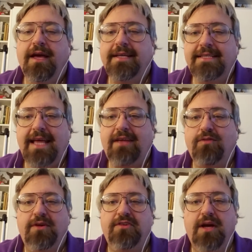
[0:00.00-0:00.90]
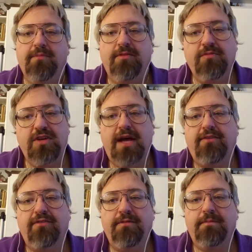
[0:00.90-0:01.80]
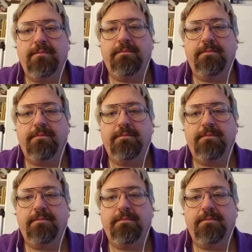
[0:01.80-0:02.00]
and today's question comes from Jess.